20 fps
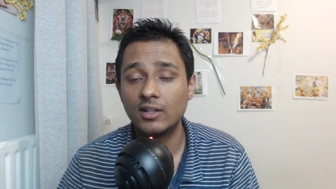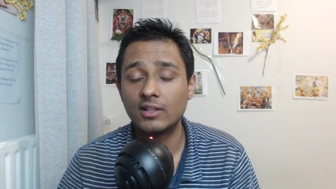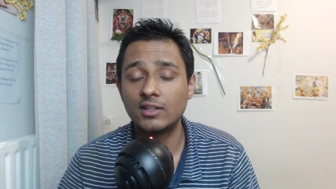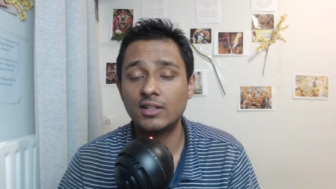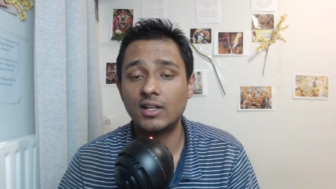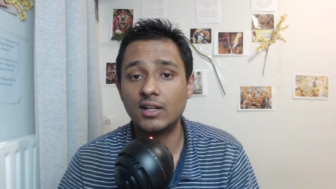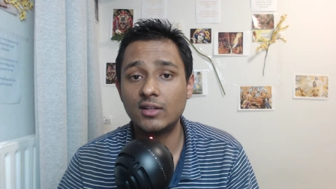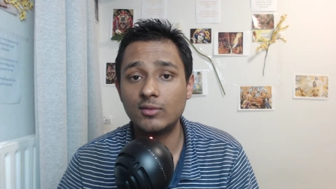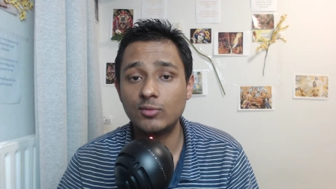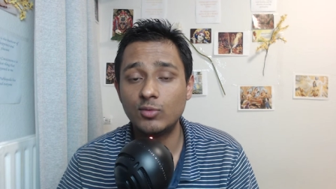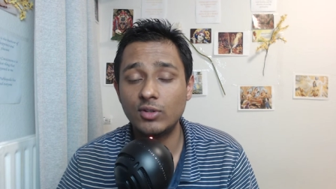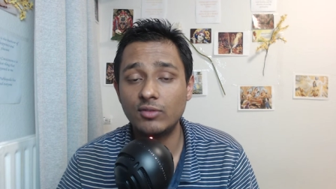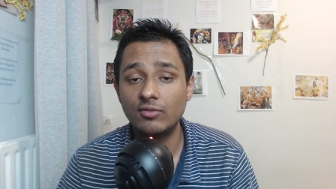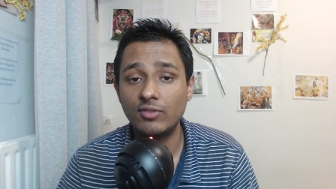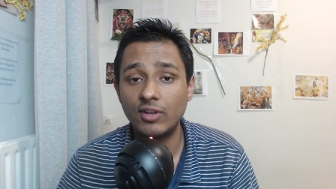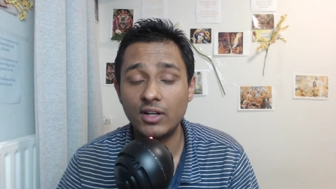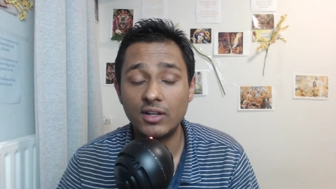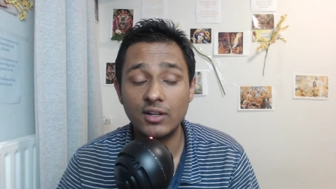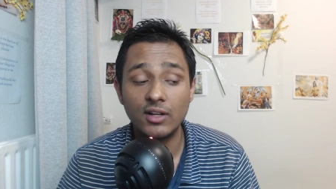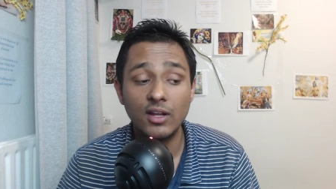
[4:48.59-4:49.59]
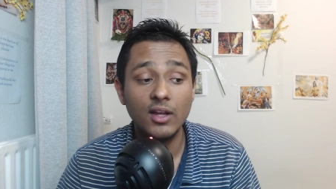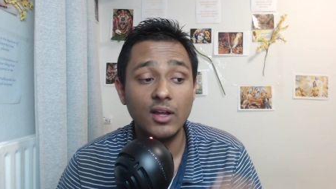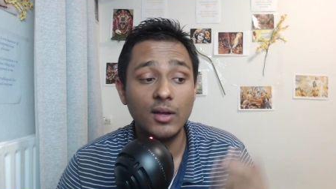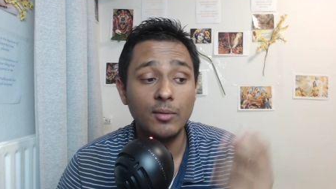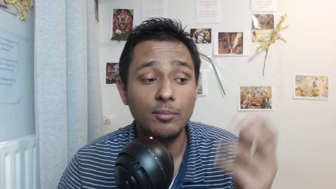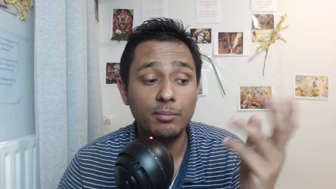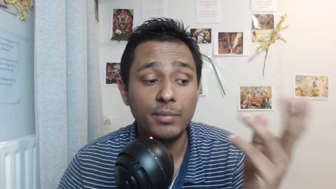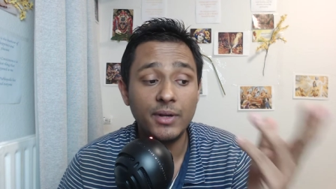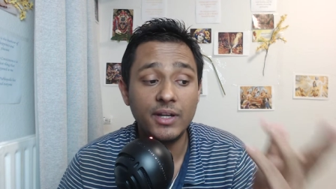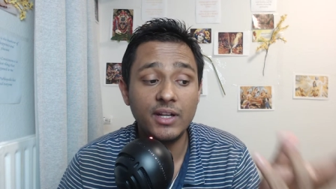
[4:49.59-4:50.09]
narad muni felt
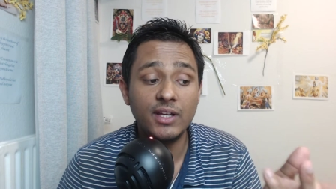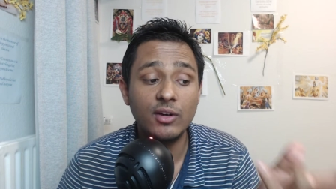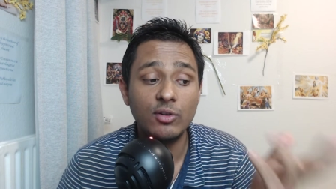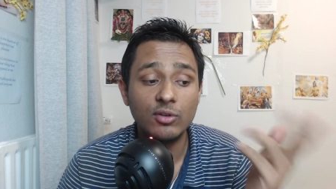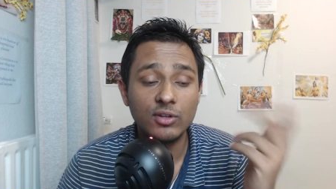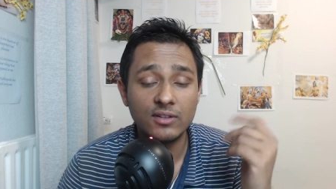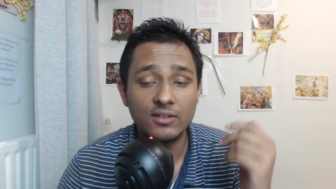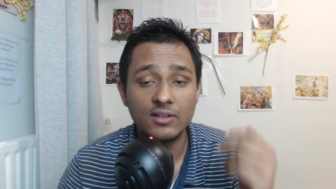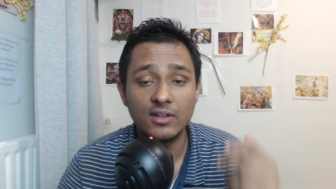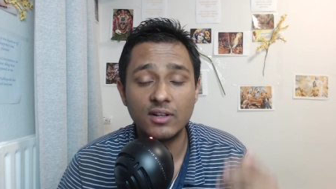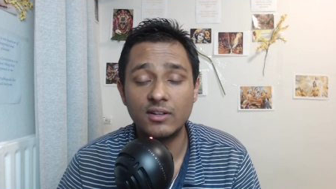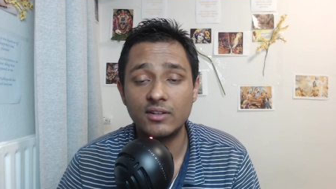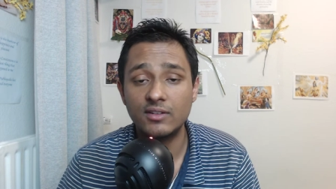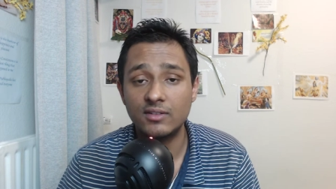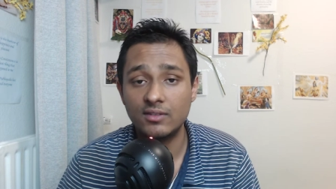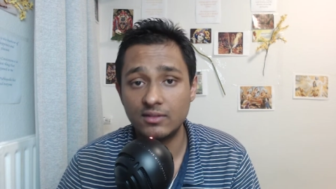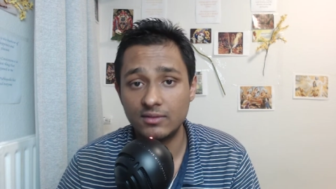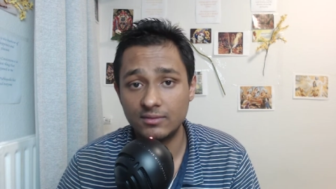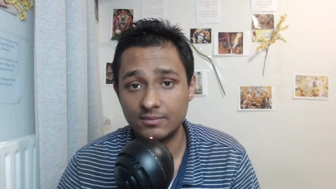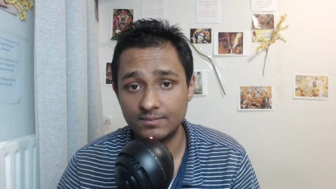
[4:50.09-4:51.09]
pity on his condition